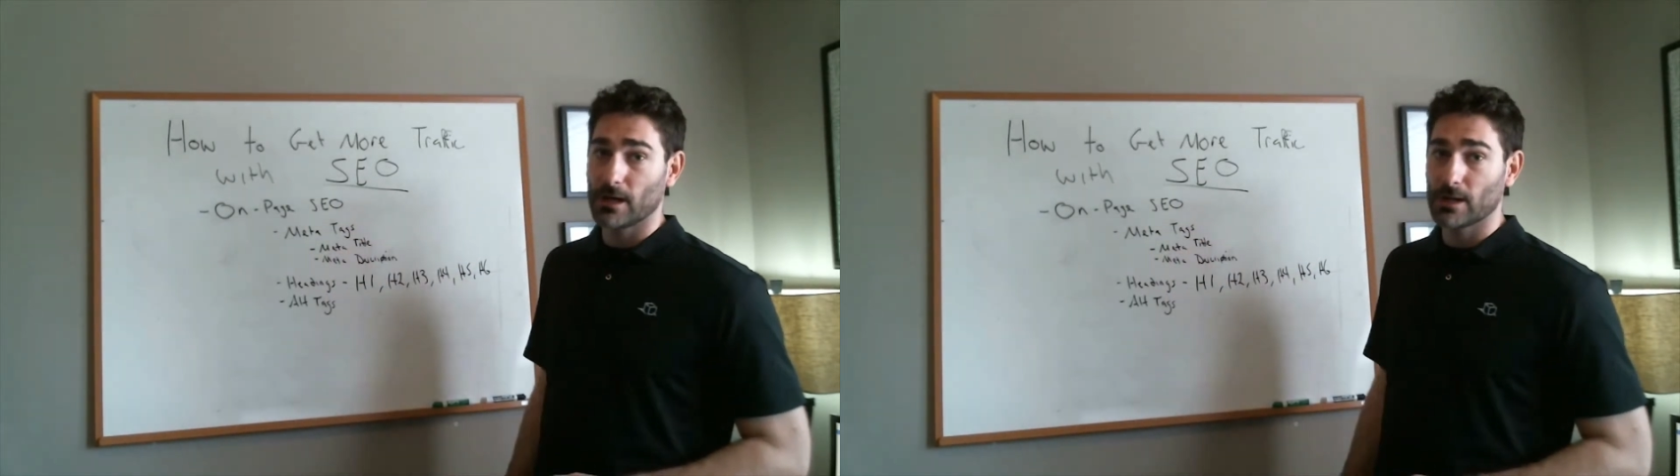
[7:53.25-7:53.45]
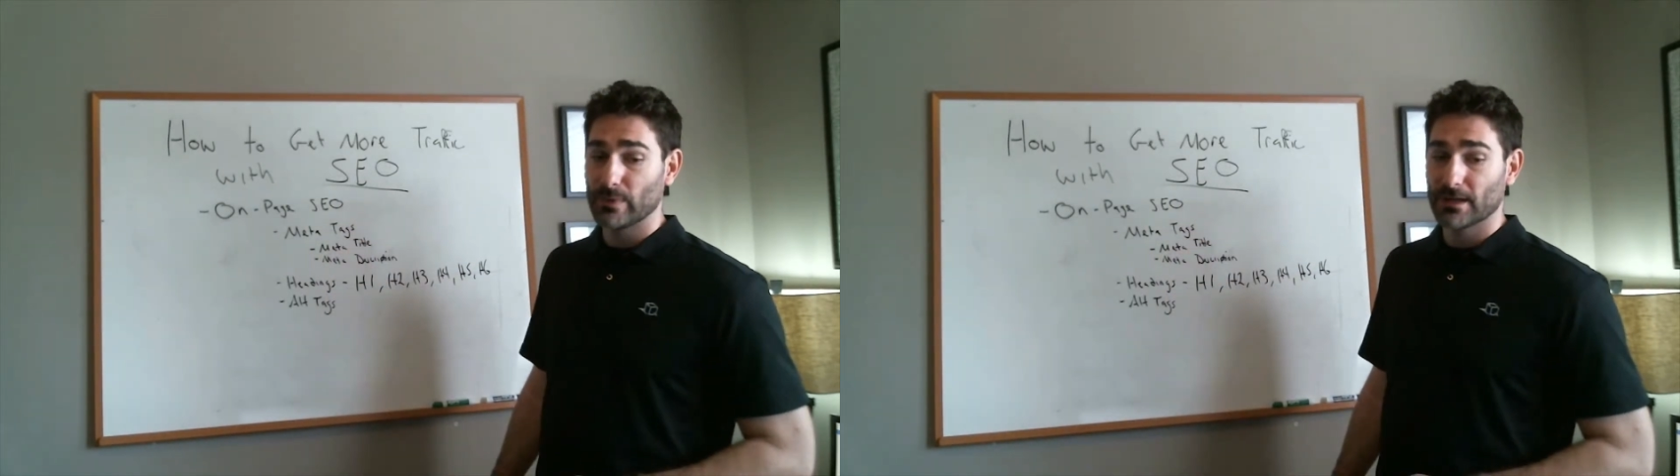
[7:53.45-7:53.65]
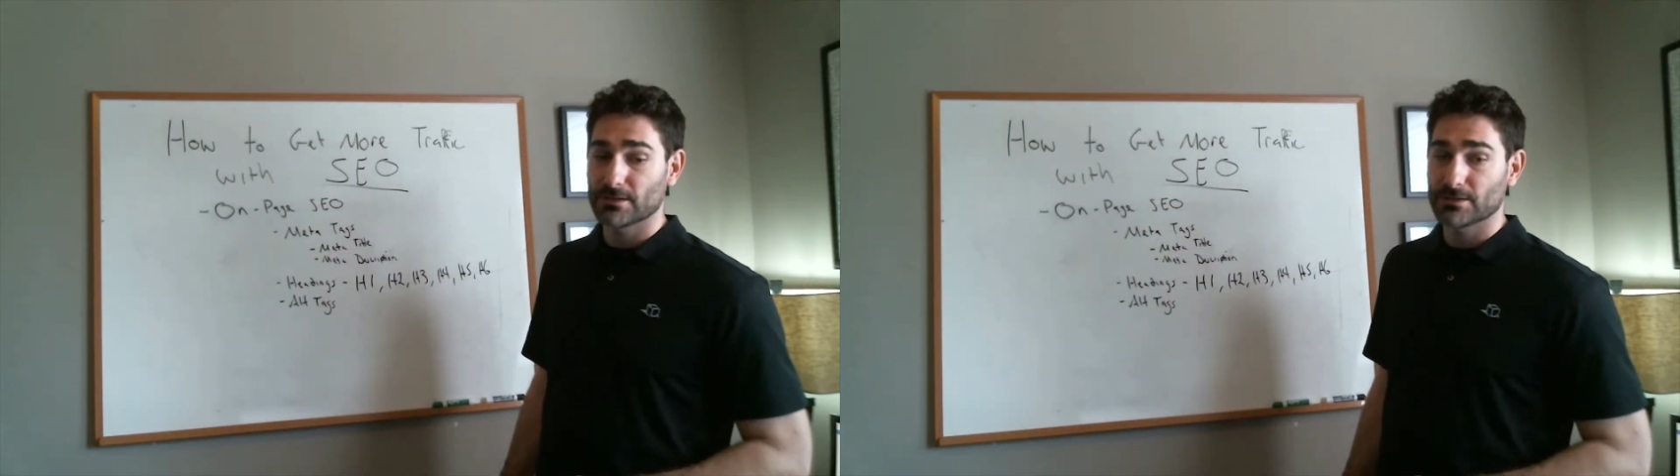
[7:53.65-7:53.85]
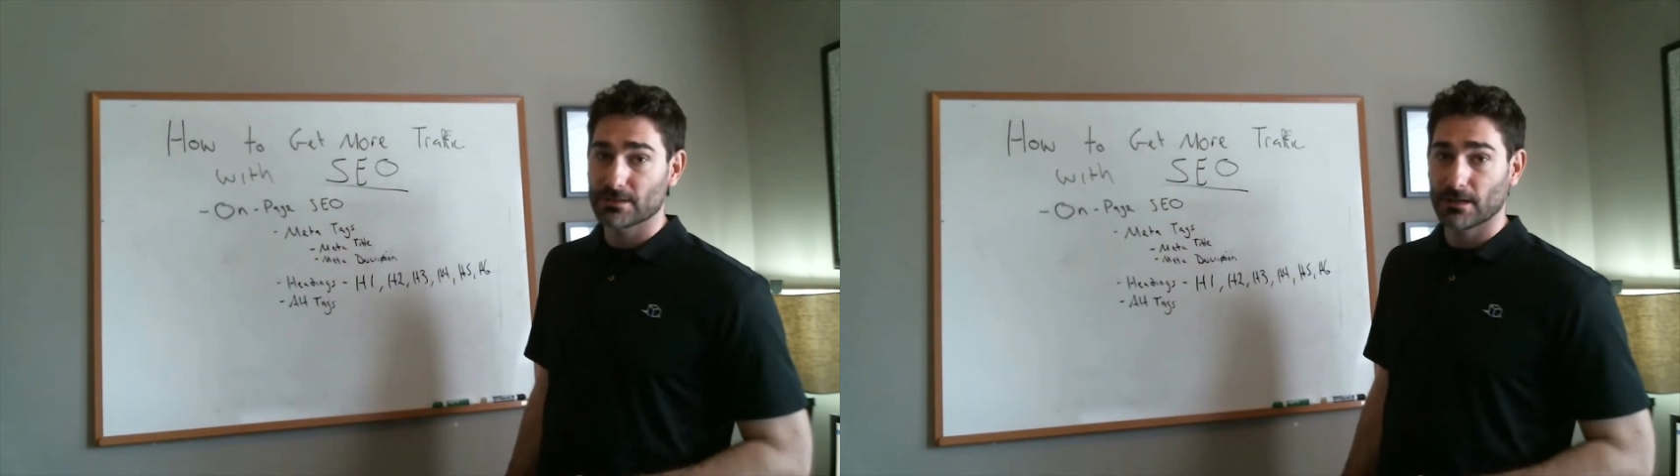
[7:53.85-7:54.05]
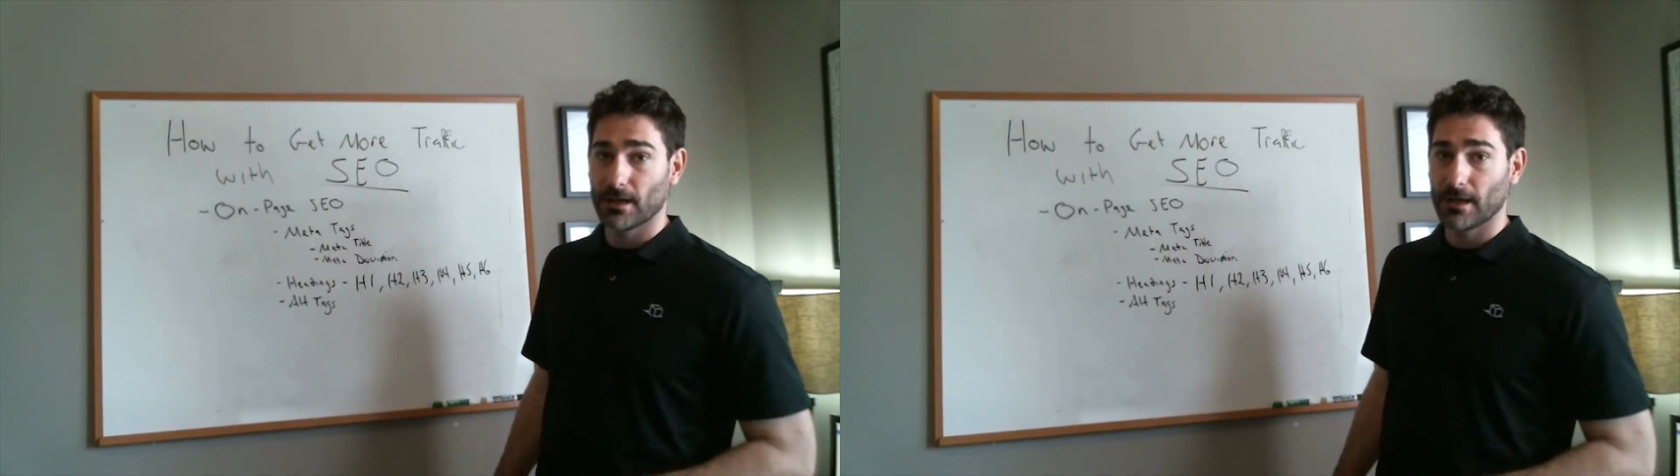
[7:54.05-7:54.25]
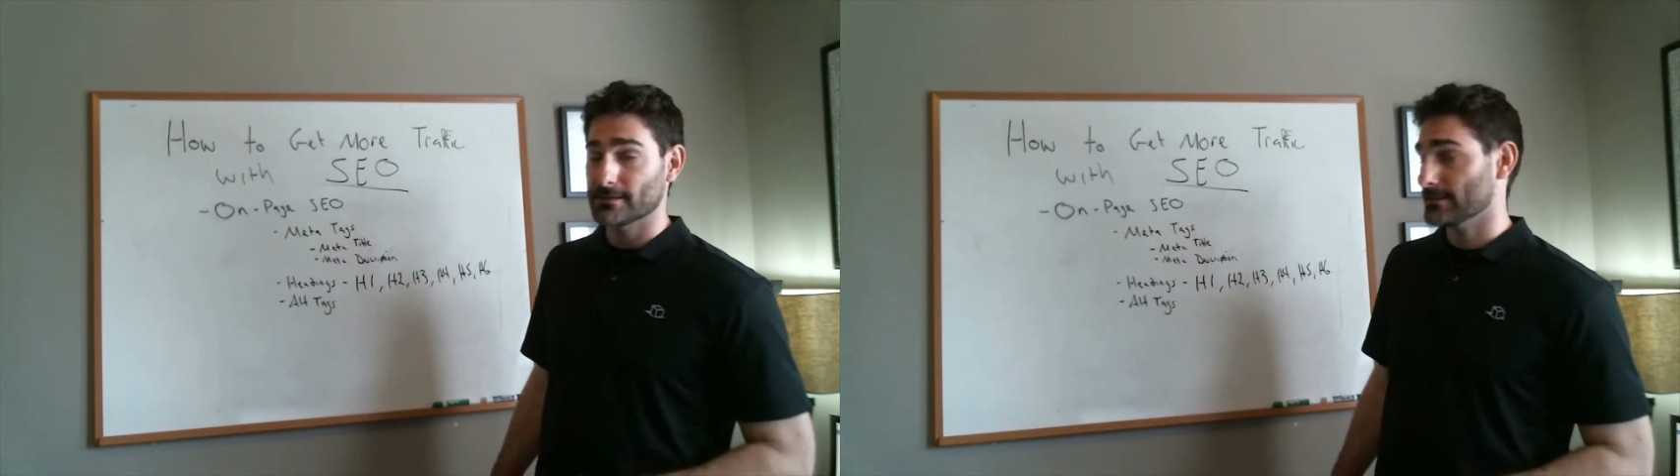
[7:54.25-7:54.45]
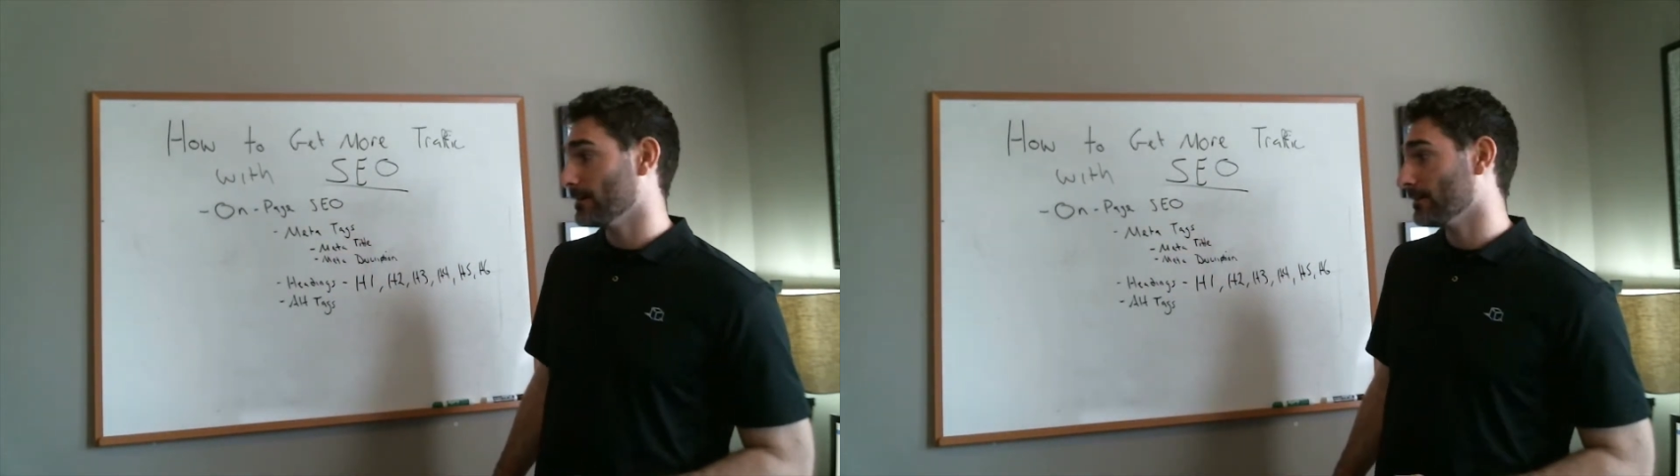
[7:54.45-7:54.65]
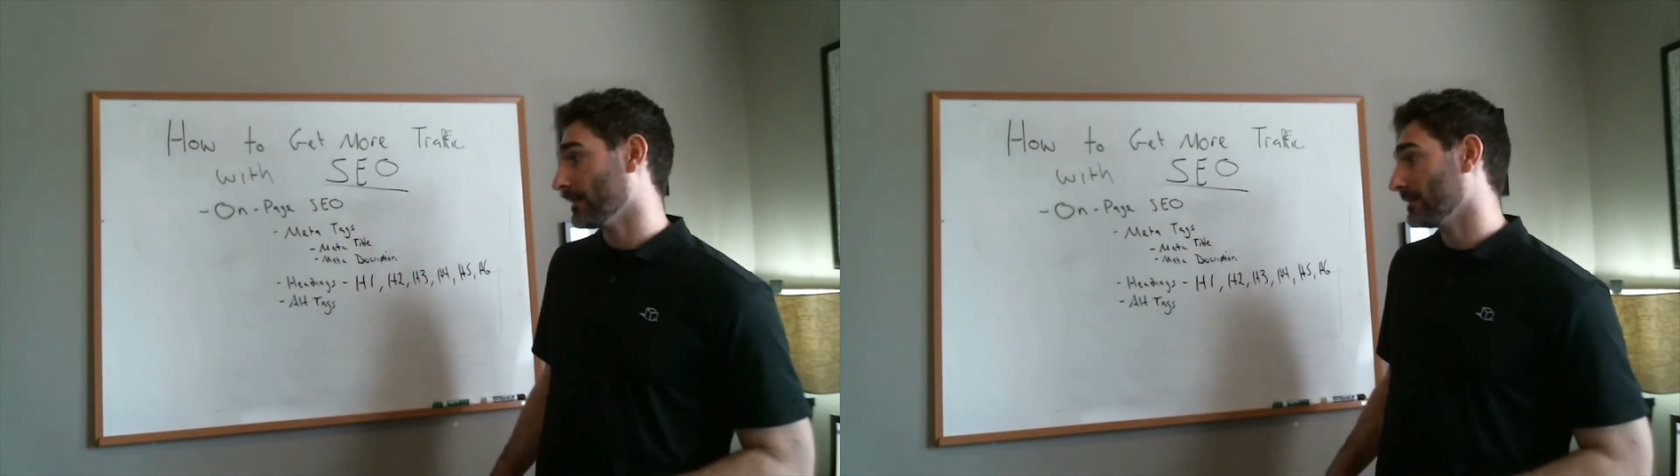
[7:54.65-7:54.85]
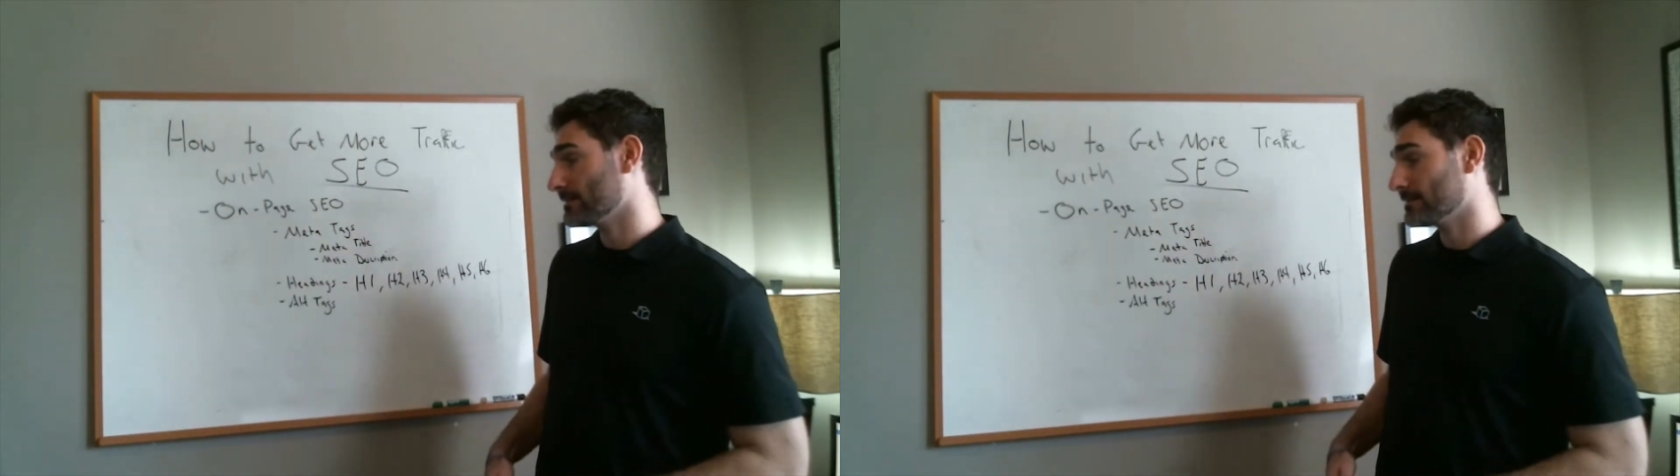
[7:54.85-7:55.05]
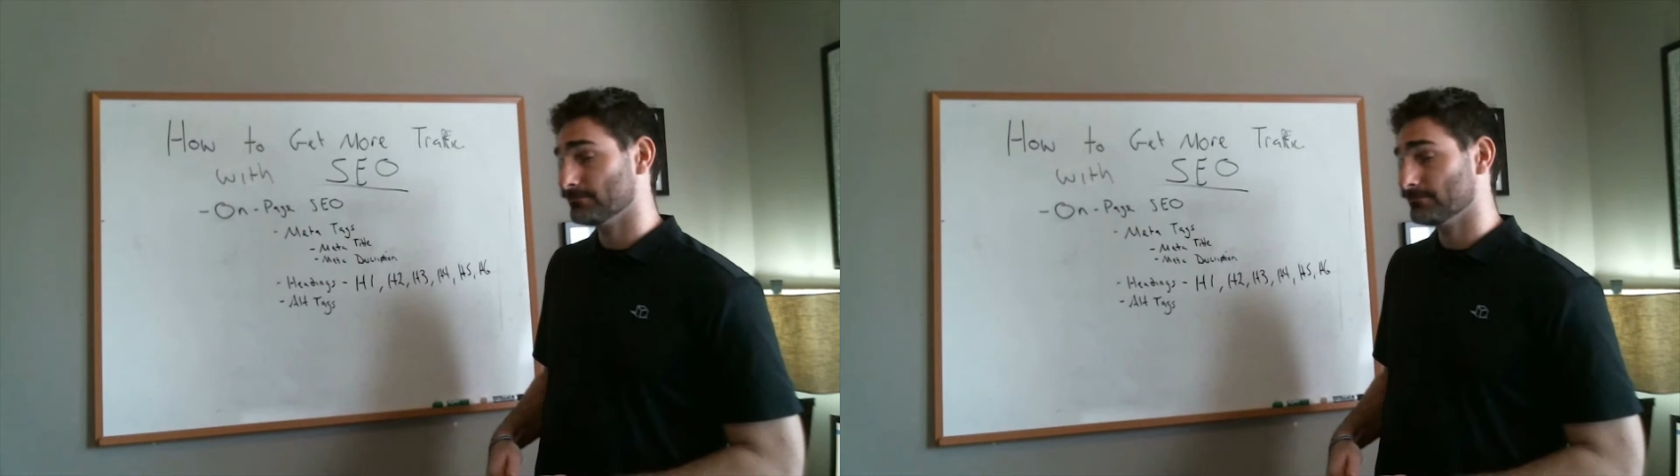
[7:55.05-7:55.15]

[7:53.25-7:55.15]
on-page SEO things.